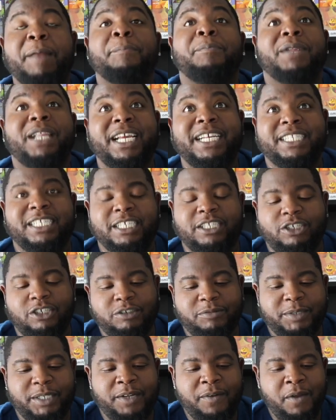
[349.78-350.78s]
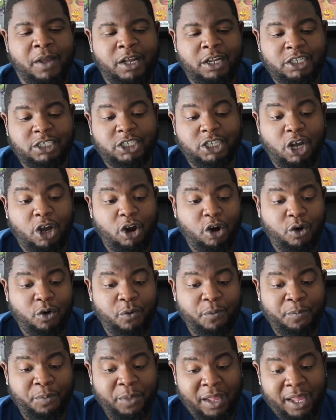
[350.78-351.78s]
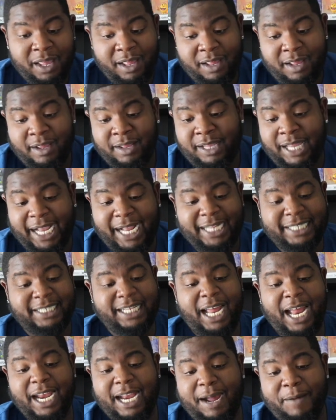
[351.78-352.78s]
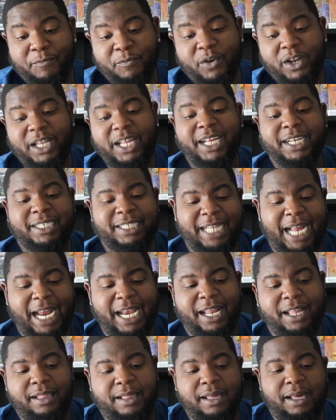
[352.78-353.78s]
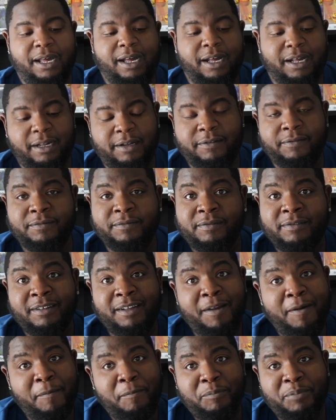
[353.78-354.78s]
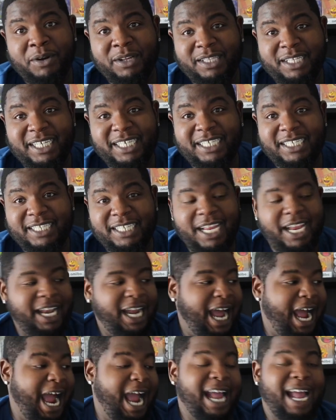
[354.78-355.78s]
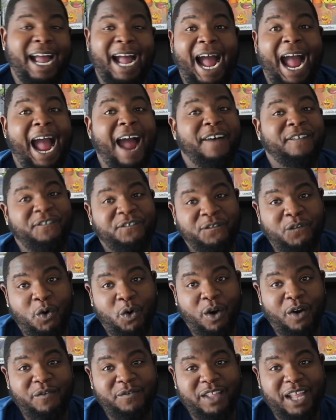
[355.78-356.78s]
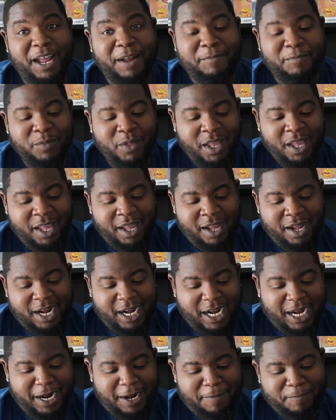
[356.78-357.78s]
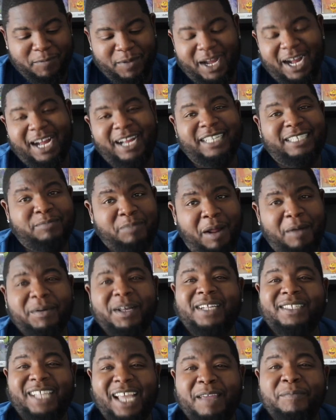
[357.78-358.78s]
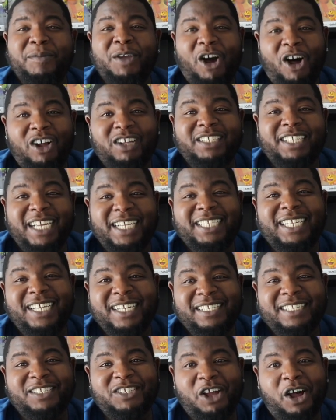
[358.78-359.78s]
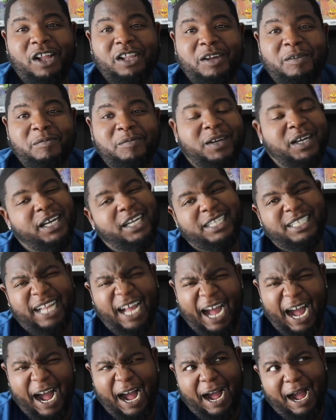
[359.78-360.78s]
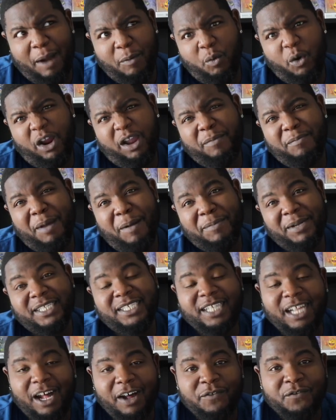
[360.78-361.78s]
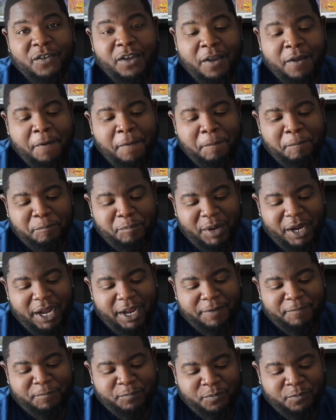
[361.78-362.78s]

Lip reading: place, excuse me. So like I said, I'm really excited to put these in. I have 4 of them. It's probably gonna take me all day to install them because I'm working by myself, but